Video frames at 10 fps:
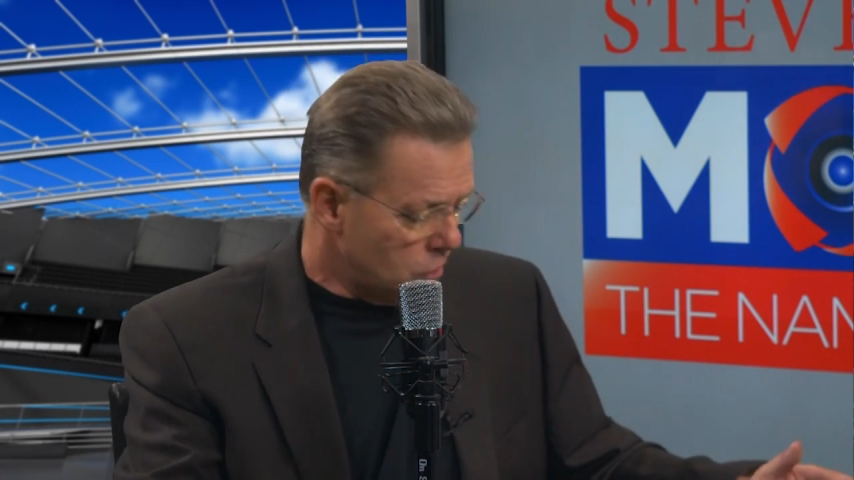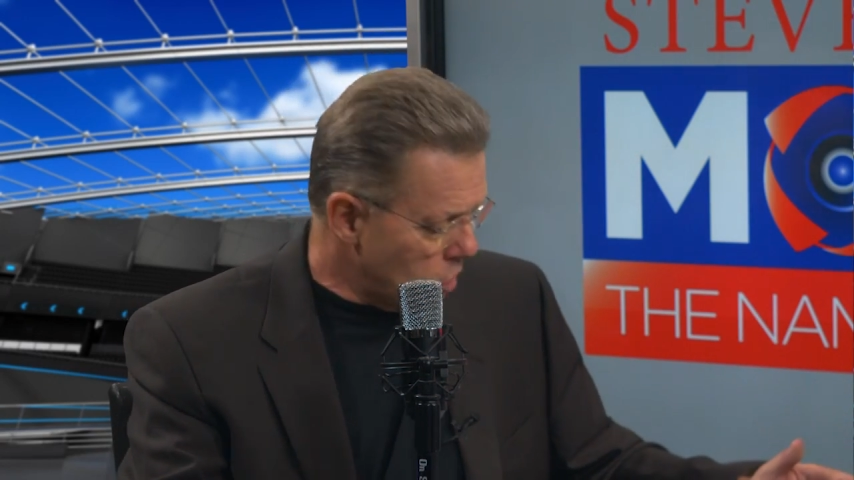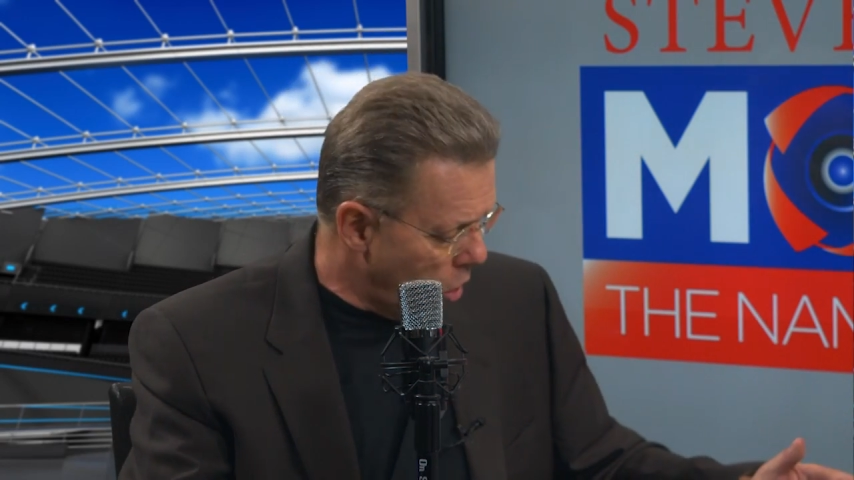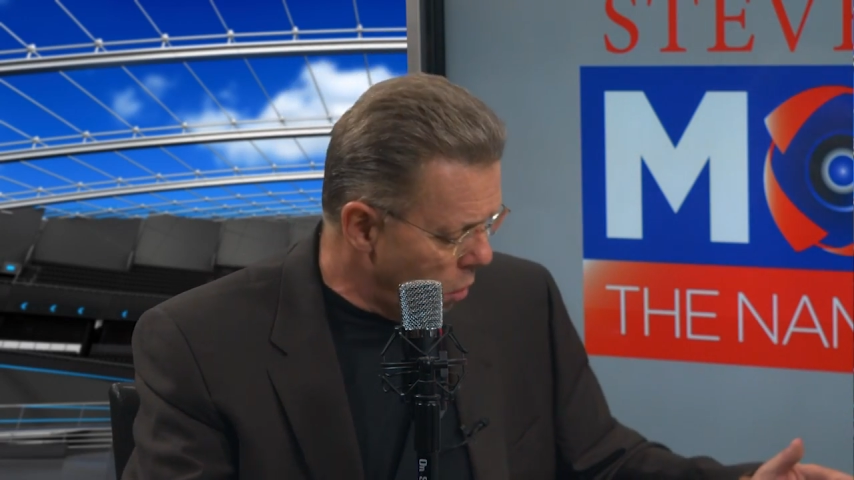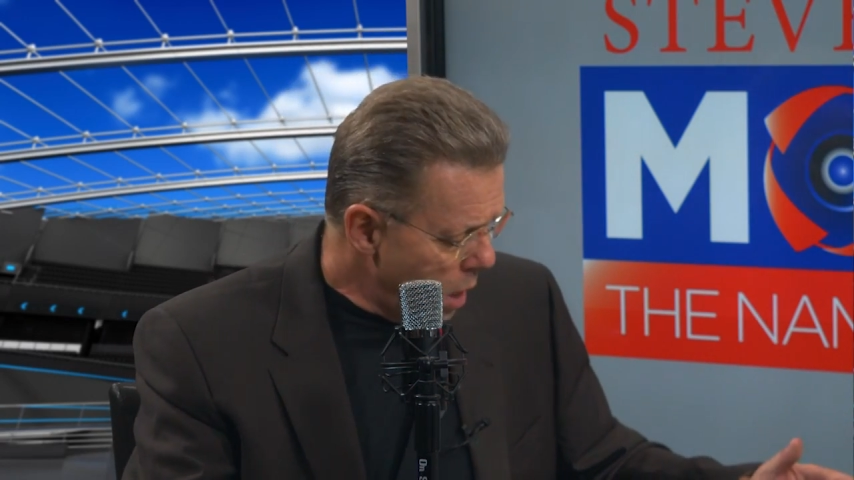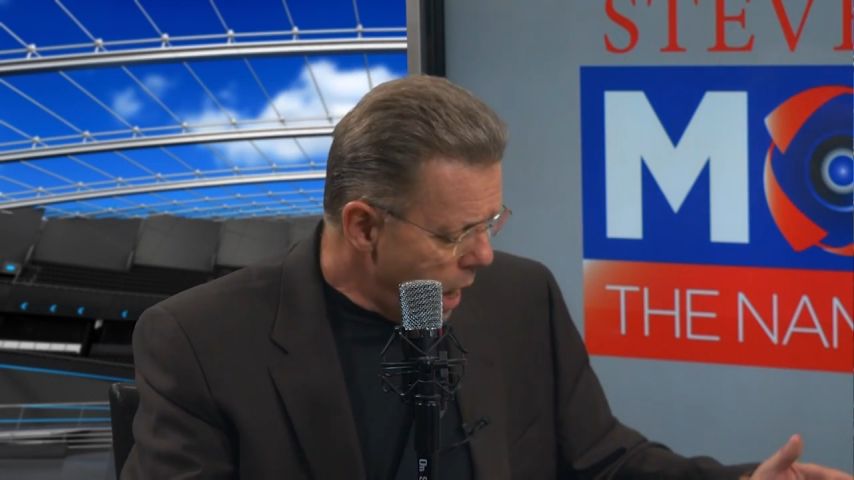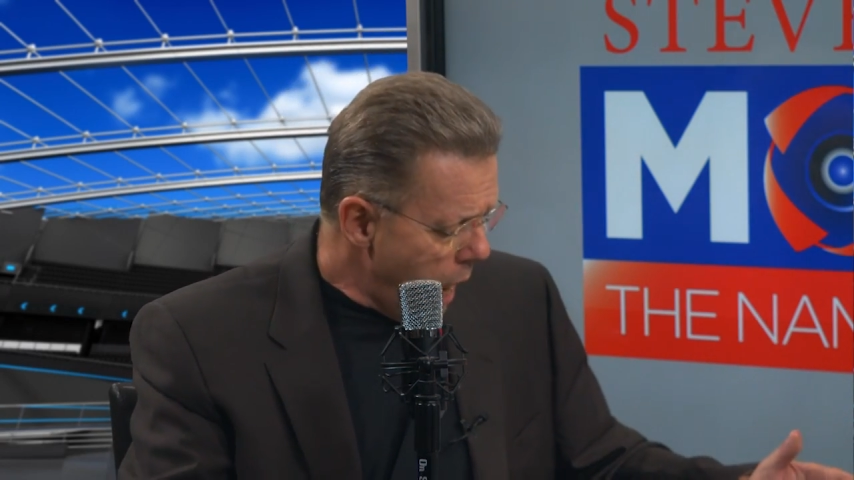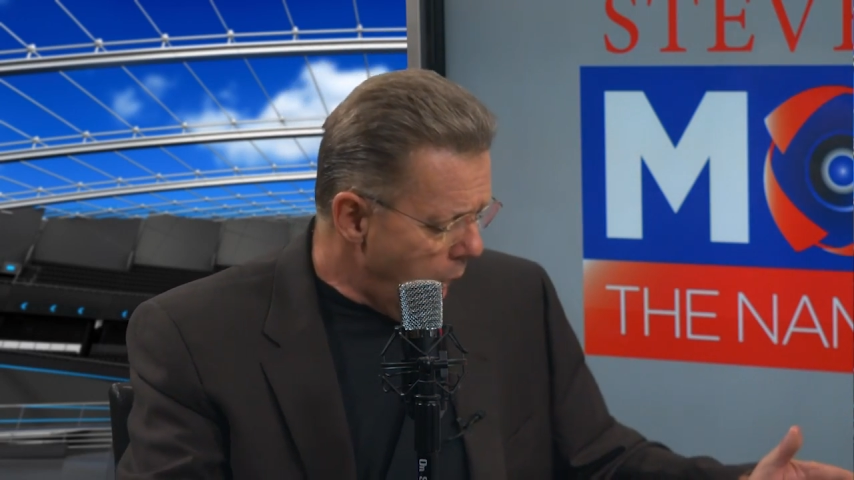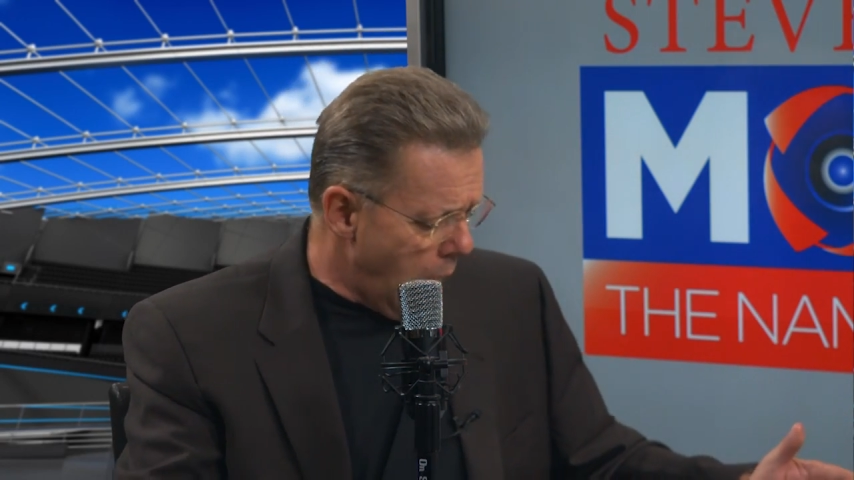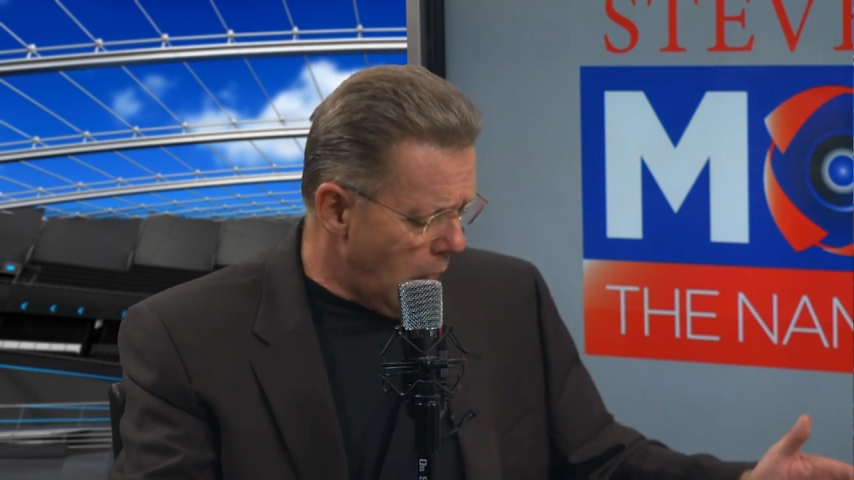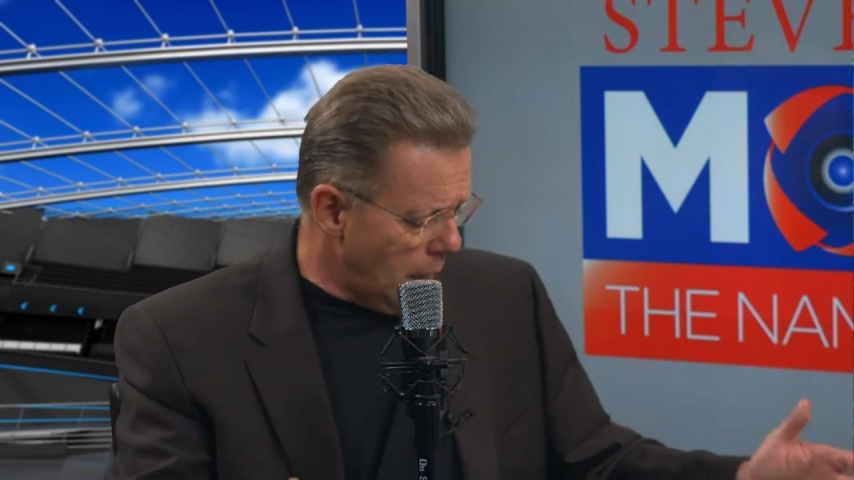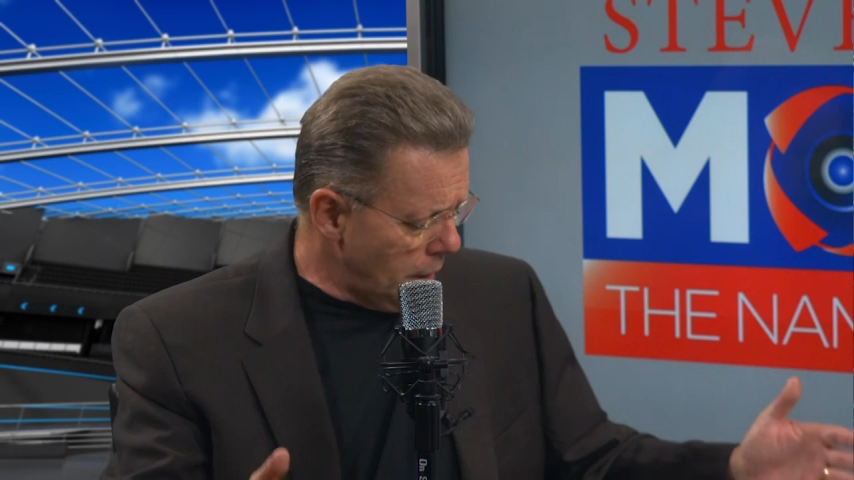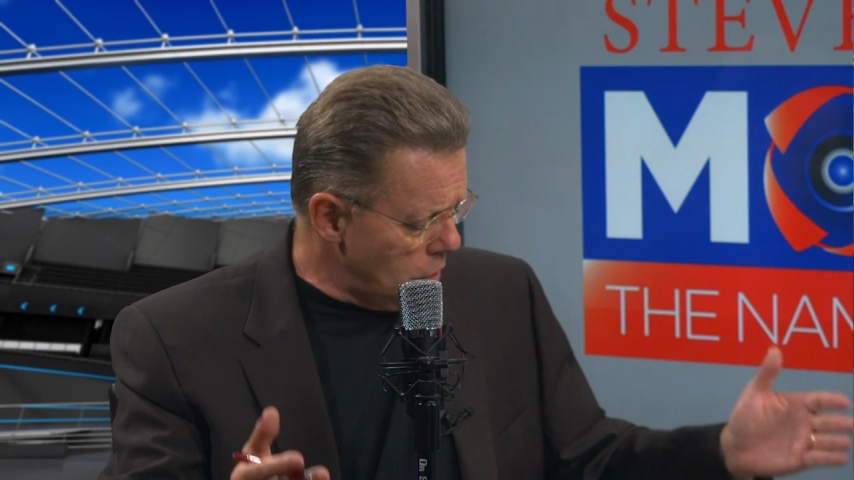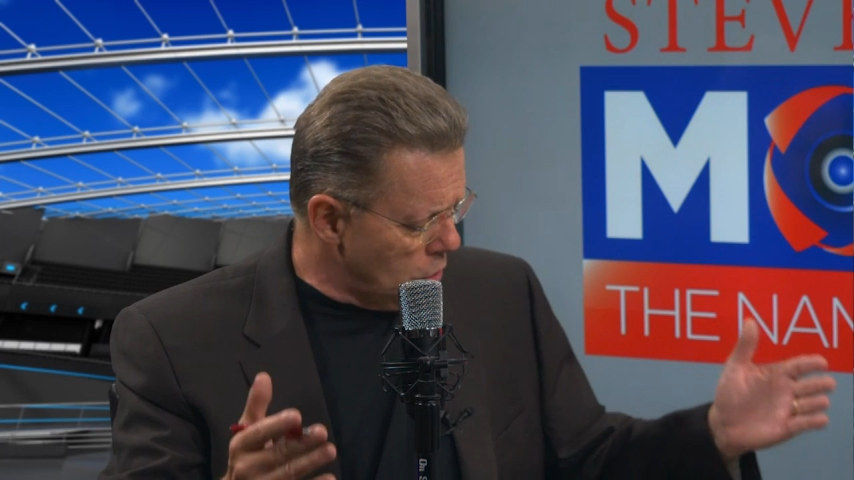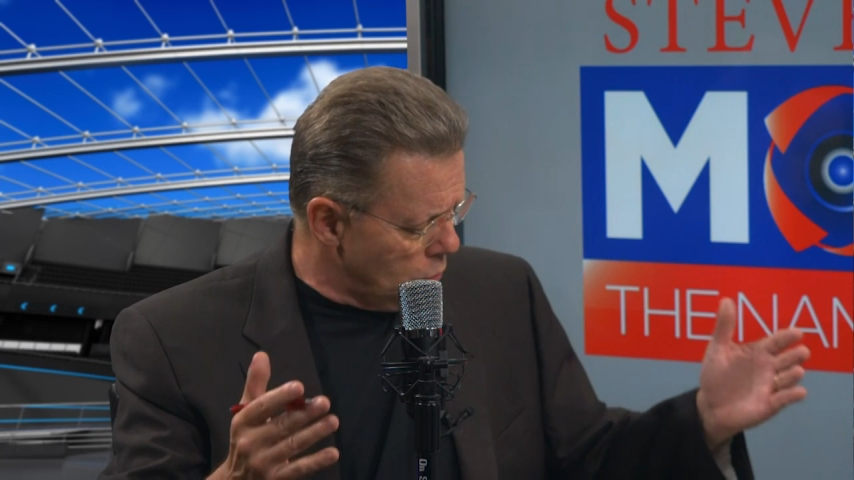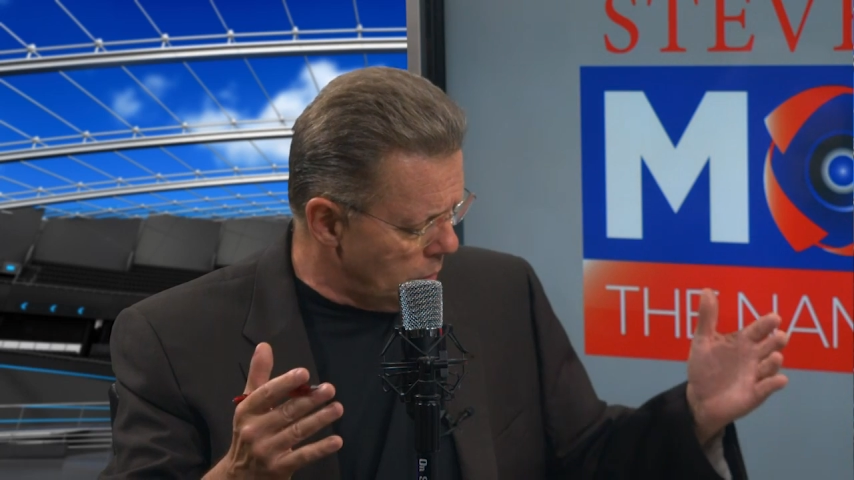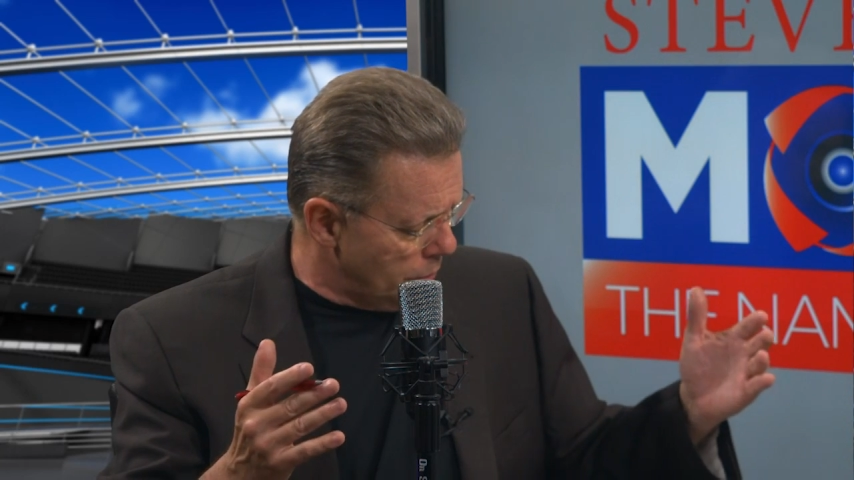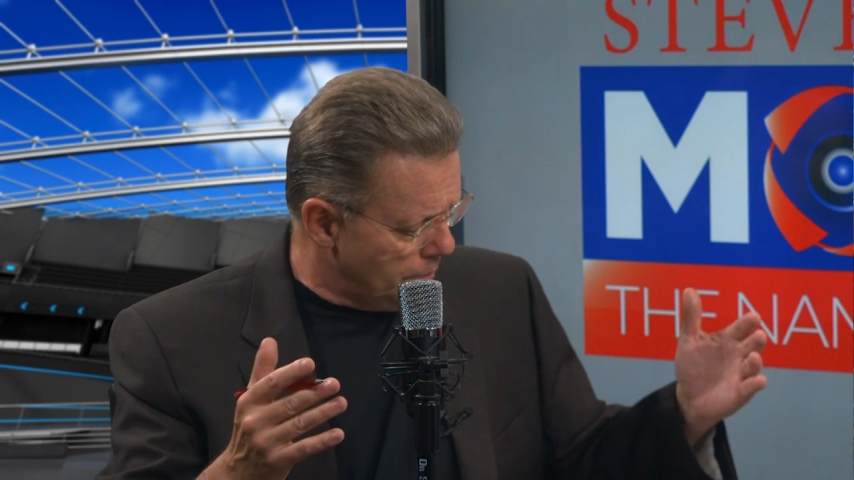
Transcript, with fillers: So, uh, you know,